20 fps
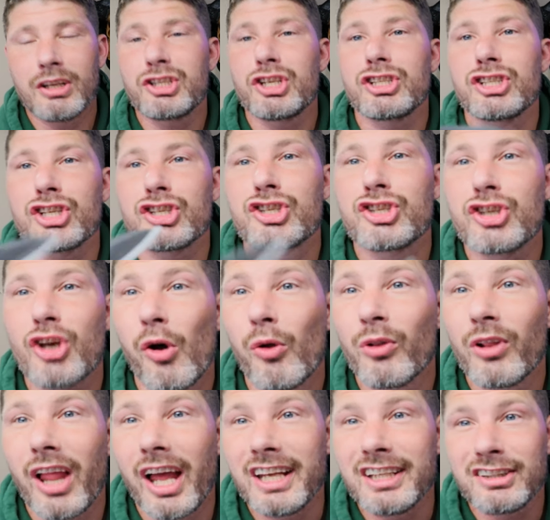It's just, it's so
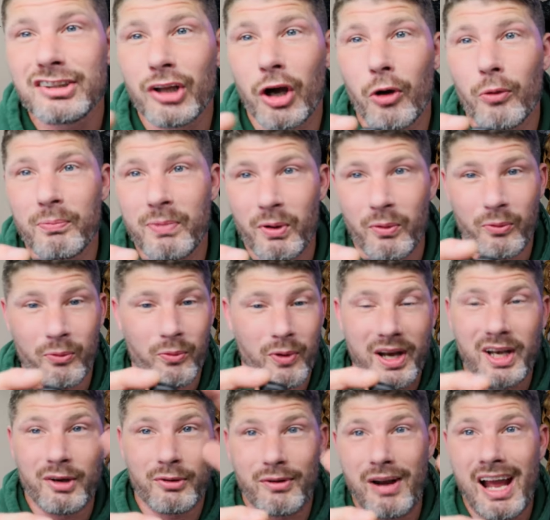light though, but
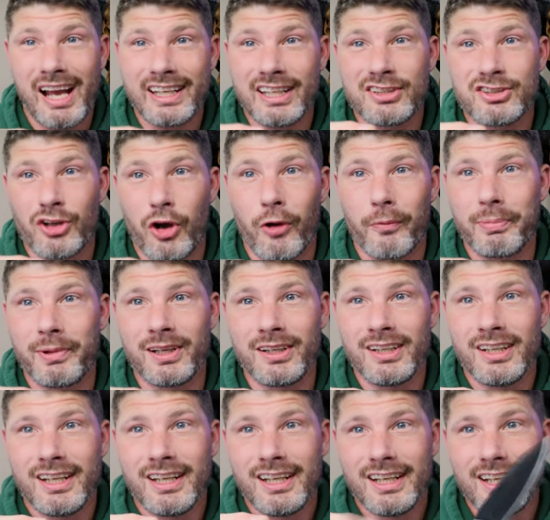when it rockets
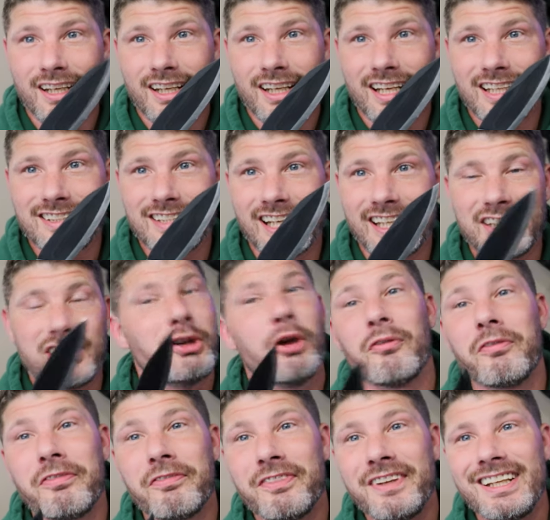open, it's like you
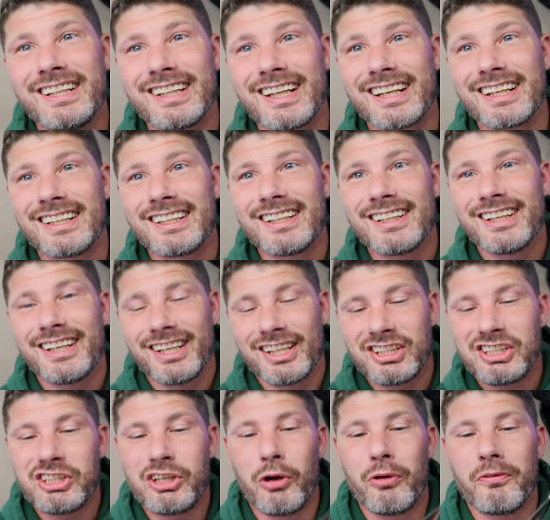don't feel it.
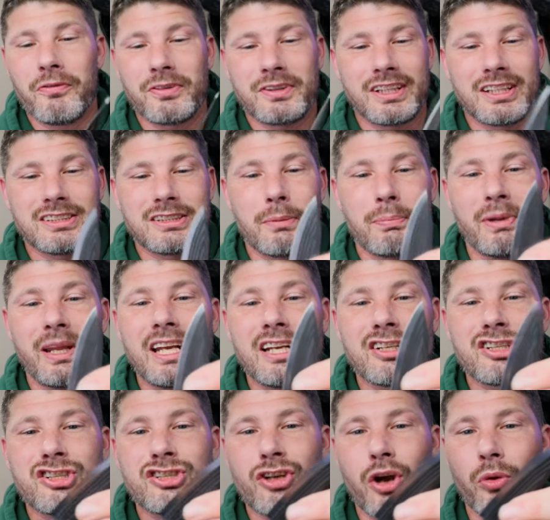You don't, because the blade
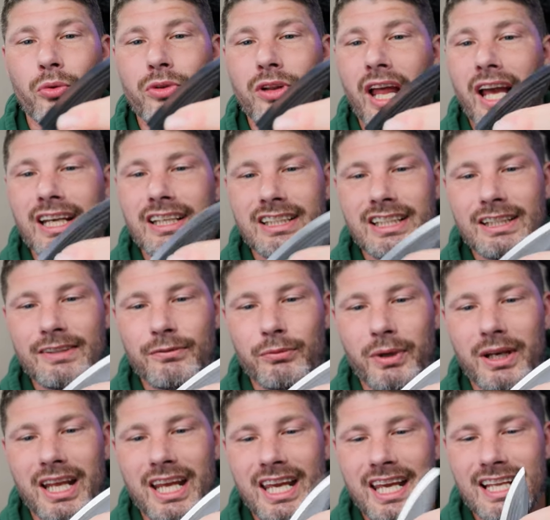is so light,
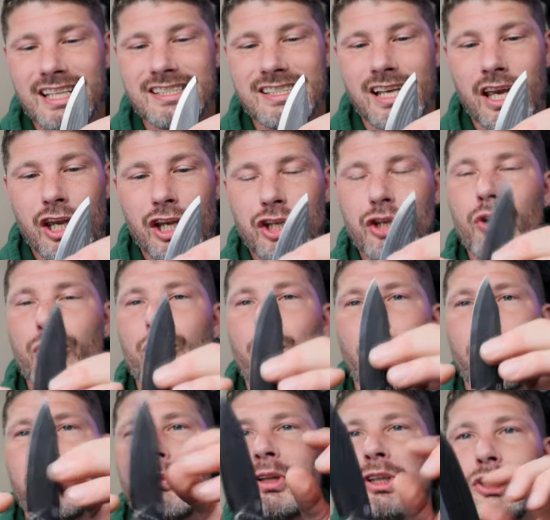when it hits, you know,
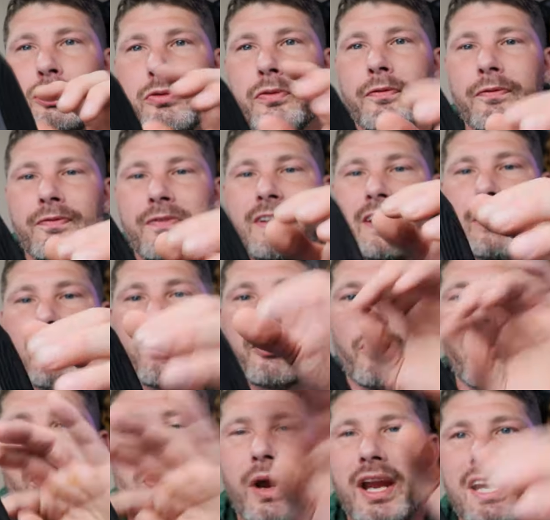normally you feel
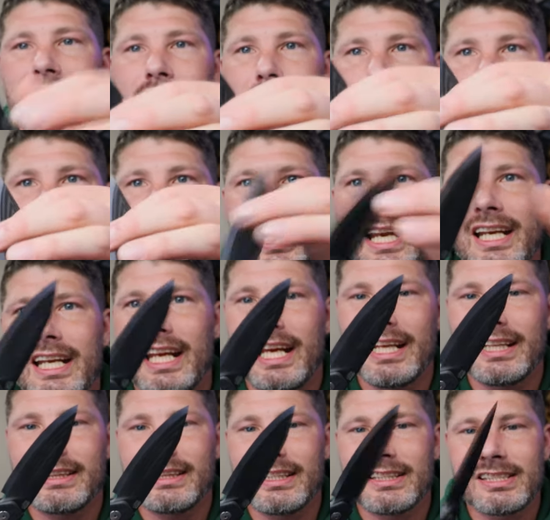the weight of the blade
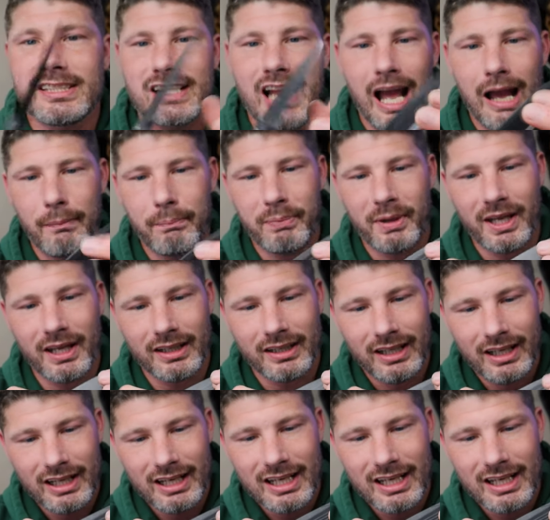hit the stop pin.